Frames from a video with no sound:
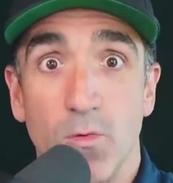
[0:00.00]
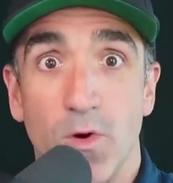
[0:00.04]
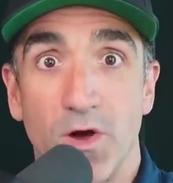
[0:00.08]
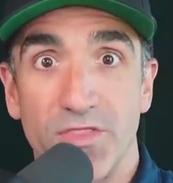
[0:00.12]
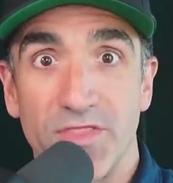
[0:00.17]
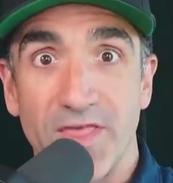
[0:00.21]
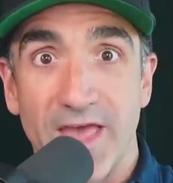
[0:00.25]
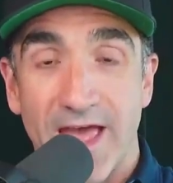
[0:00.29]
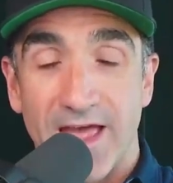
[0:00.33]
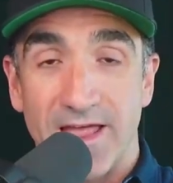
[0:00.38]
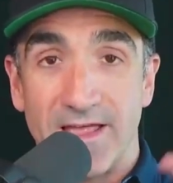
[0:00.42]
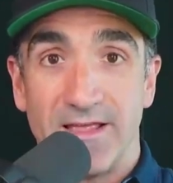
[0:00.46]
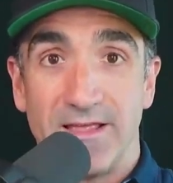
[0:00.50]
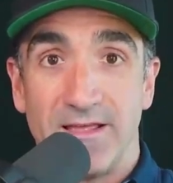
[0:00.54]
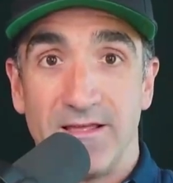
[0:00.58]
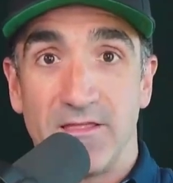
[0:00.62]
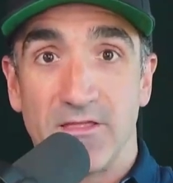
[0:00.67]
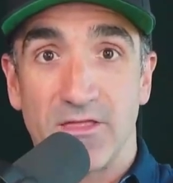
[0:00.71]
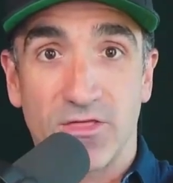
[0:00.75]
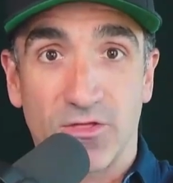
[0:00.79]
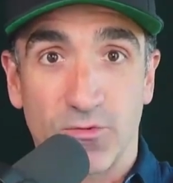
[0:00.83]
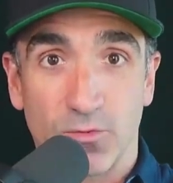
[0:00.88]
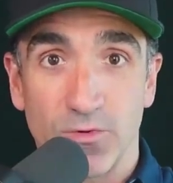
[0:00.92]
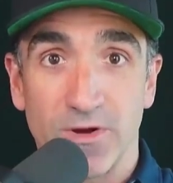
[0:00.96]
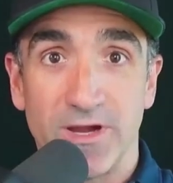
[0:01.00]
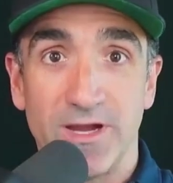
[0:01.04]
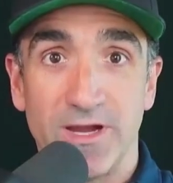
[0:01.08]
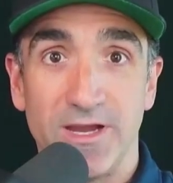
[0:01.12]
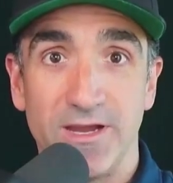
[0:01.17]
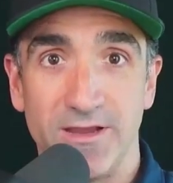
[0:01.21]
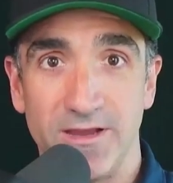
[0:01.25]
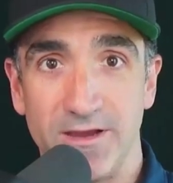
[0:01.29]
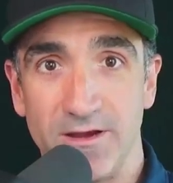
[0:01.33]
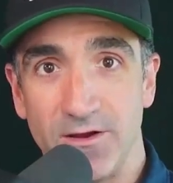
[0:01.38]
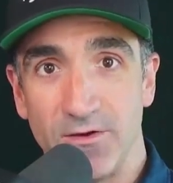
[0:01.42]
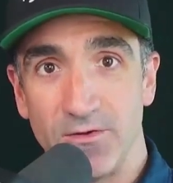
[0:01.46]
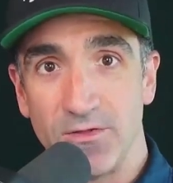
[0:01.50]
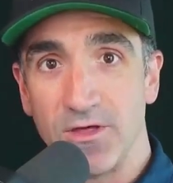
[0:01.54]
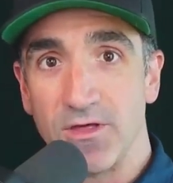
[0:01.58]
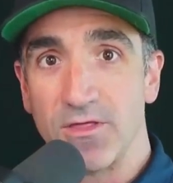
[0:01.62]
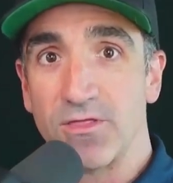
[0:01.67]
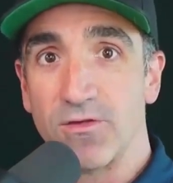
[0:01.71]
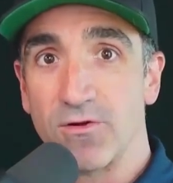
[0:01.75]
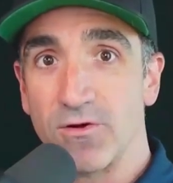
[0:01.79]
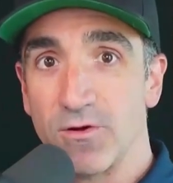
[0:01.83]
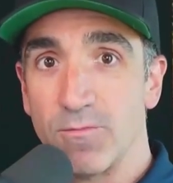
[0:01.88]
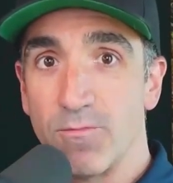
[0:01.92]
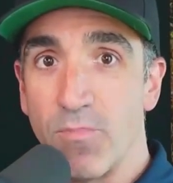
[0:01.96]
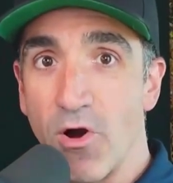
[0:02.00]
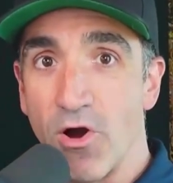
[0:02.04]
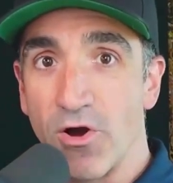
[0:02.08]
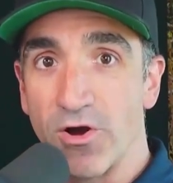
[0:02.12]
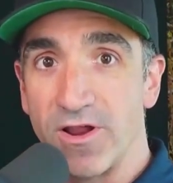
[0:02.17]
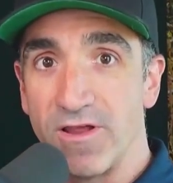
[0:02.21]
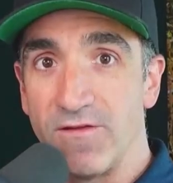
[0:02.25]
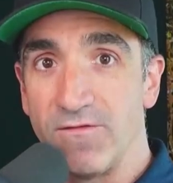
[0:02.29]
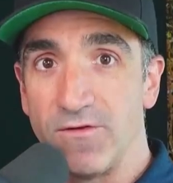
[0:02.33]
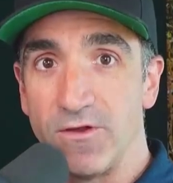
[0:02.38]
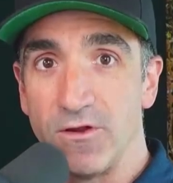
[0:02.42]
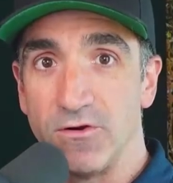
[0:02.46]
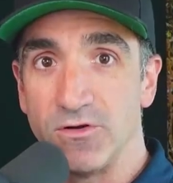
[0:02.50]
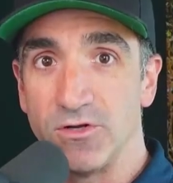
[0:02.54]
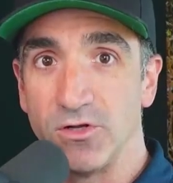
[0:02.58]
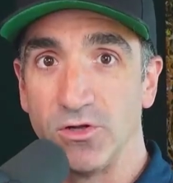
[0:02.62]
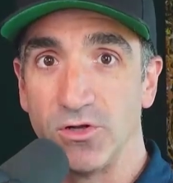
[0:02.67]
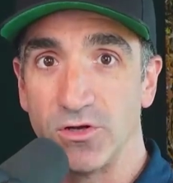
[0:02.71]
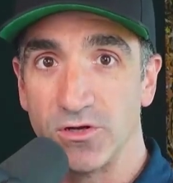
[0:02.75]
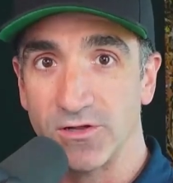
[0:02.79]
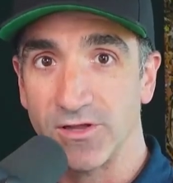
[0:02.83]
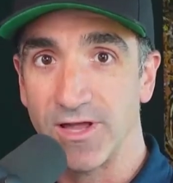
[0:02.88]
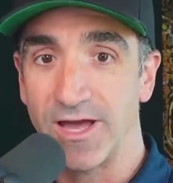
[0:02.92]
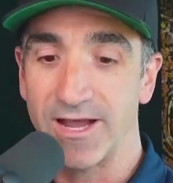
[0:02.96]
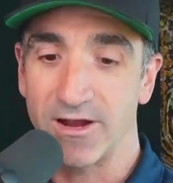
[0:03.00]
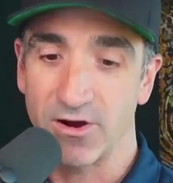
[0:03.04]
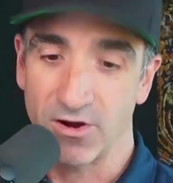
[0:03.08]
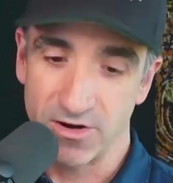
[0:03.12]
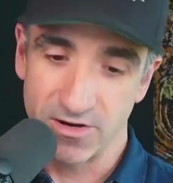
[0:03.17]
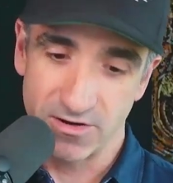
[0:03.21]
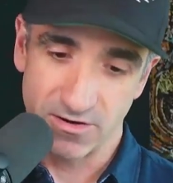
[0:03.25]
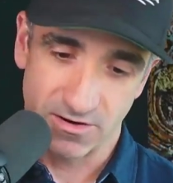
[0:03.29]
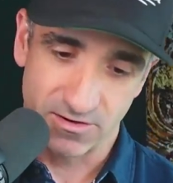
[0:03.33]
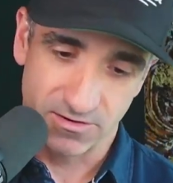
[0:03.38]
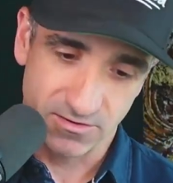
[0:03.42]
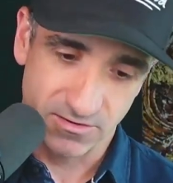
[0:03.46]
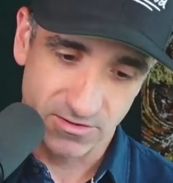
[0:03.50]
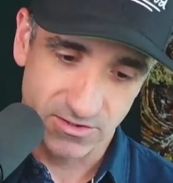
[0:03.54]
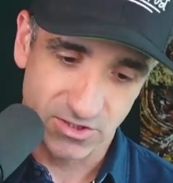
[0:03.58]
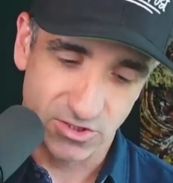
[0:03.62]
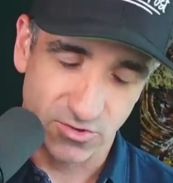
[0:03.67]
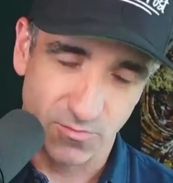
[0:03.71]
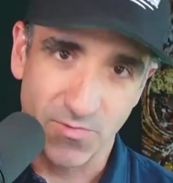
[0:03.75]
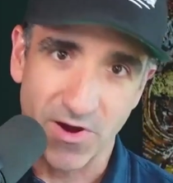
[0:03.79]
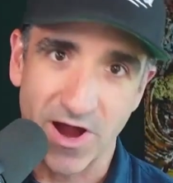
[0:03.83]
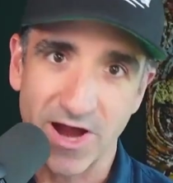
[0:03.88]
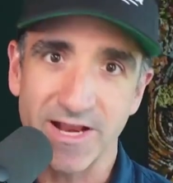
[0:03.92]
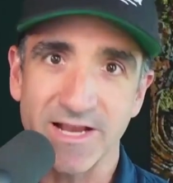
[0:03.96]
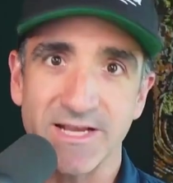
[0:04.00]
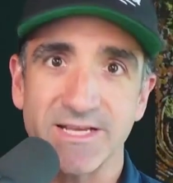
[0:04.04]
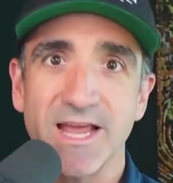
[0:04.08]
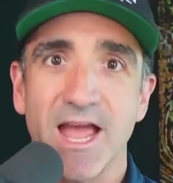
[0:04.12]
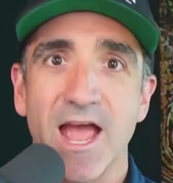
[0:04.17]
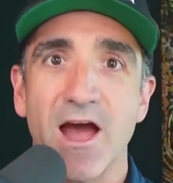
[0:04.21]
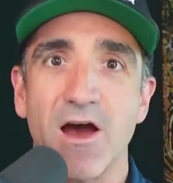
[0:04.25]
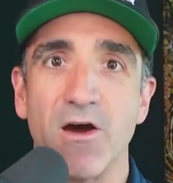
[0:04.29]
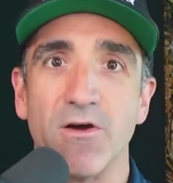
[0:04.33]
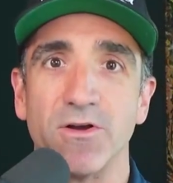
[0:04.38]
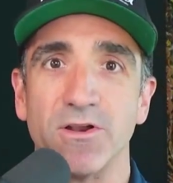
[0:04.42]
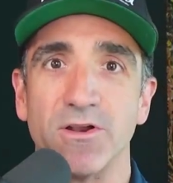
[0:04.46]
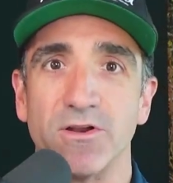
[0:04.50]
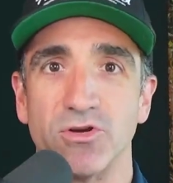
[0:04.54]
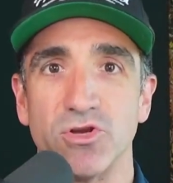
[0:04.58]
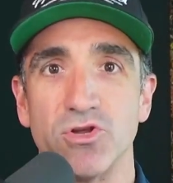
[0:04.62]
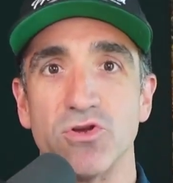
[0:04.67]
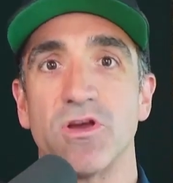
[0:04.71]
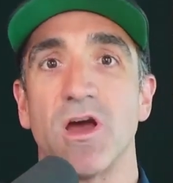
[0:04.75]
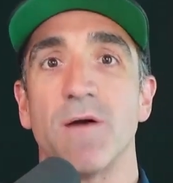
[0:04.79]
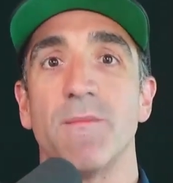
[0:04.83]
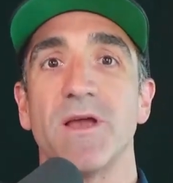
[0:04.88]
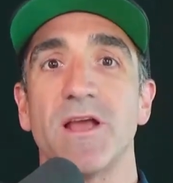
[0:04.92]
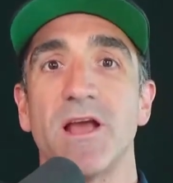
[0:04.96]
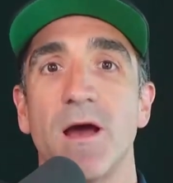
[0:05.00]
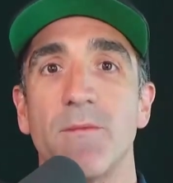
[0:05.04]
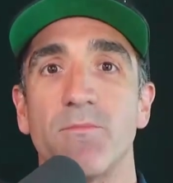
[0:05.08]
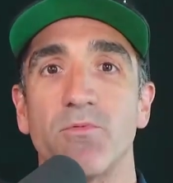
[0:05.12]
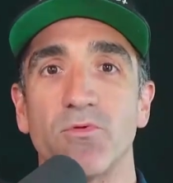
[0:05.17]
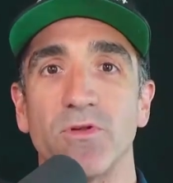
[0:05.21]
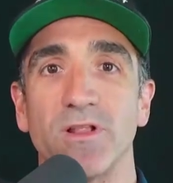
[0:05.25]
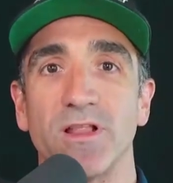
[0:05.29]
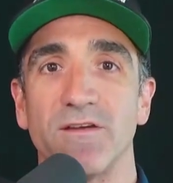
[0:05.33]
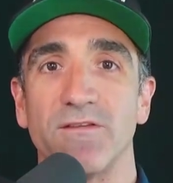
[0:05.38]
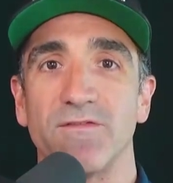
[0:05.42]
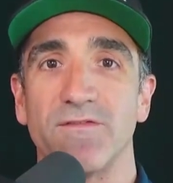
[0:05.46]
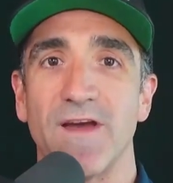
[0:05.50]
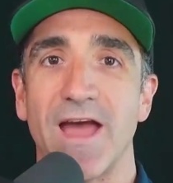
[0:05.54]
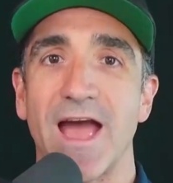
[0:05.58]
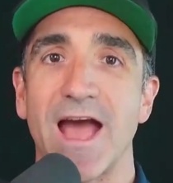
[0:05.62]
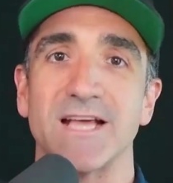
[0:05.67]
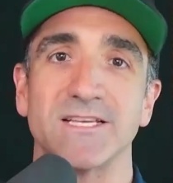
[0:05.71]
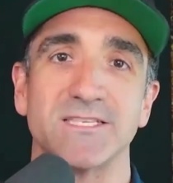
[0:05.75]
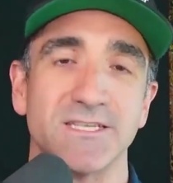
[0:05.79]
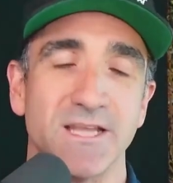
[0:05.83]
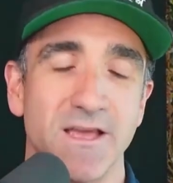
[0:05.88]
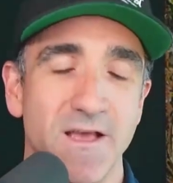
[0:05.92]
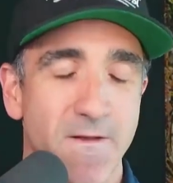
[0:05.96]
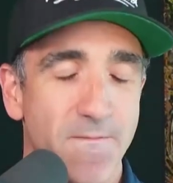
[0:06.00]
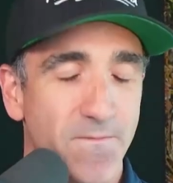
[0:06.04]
that the third party view to look like? Is your body down? Are you coming up really fast?